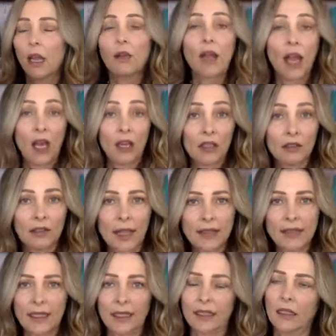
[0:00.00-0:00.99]
on a
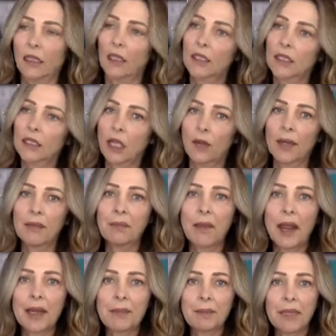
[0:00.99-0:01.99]
lesson. So it
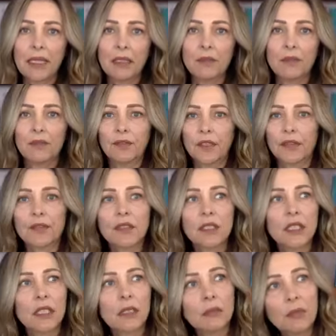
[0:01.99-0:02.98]
might be
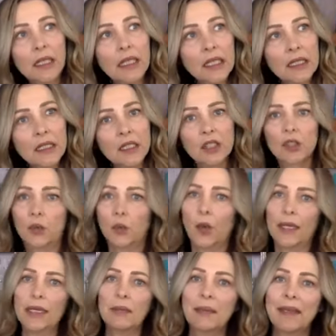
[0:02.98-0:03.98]
15 minutes,
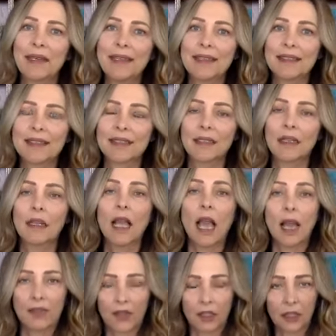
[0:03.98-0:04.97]
20 minutes,
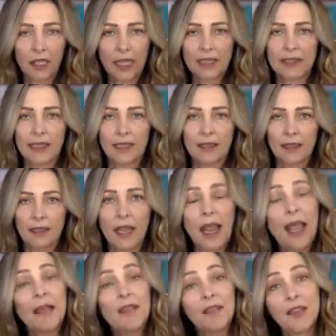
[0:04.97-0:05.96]
the lesson.
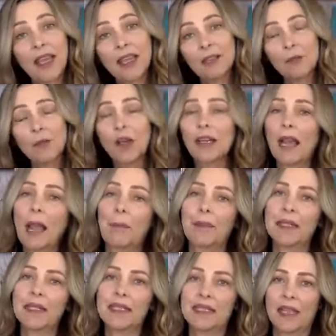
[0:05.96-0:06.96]
And then what
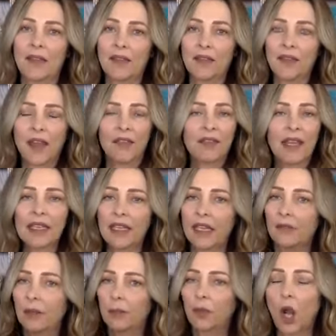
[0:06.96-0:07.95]
happens? Then they
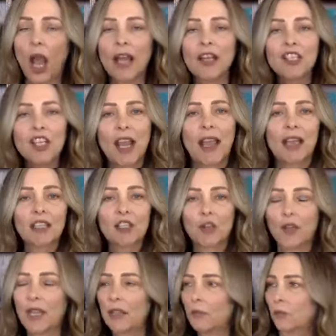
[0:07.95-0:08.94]
give a project, or
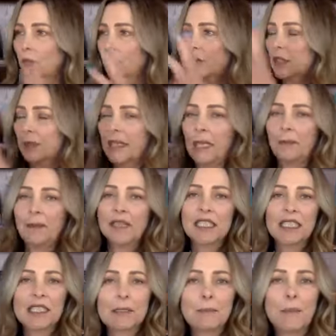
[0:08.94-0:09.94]
they split up into
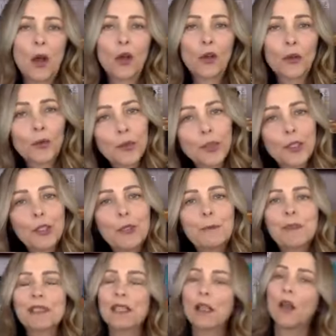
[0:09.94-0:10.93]
small
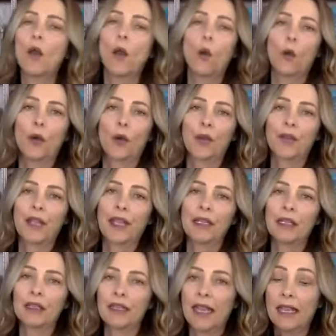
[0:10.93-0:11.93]
groups, or
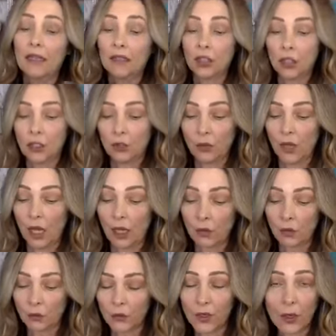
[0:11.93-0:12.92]
they do
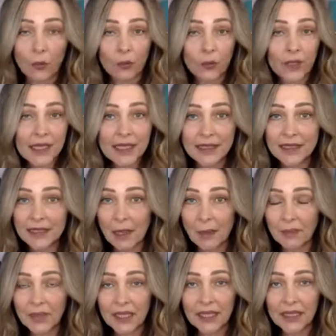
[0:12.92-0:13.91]
read
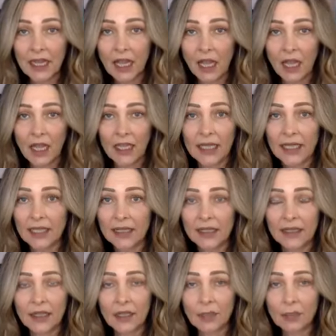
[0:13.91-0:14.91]
something in
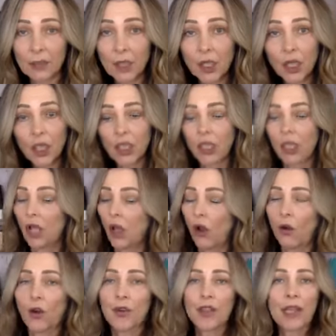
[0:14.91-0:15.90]
their book,
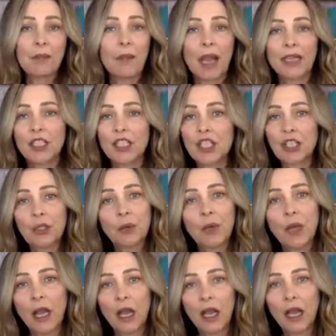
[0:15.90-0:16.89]
or they might do
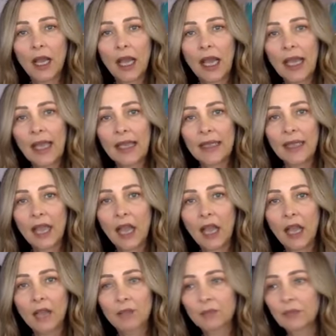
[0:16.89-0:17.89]

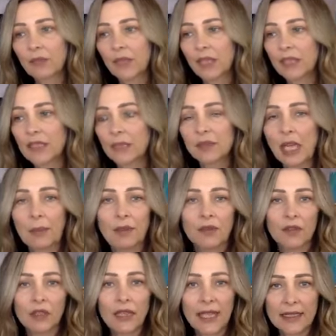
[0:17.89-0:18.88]
some type of a
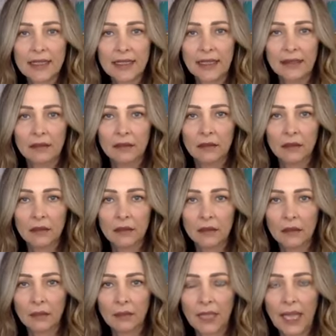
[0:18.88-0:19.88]
lesson
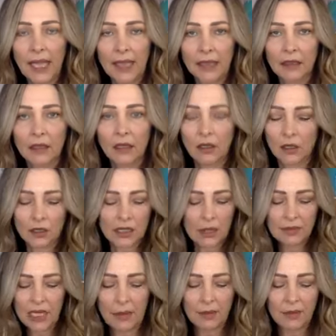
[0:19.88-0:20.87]
plan or some
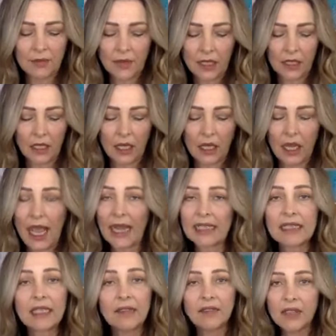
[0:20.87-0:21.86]
type of a
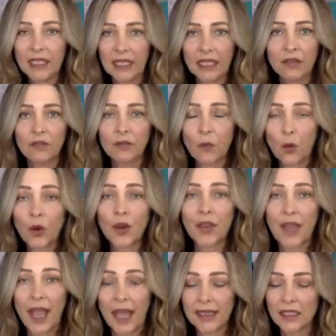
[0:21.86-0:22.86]
activity for
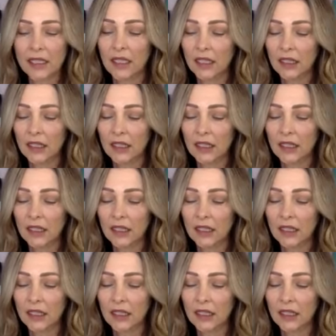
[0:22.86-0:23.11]
that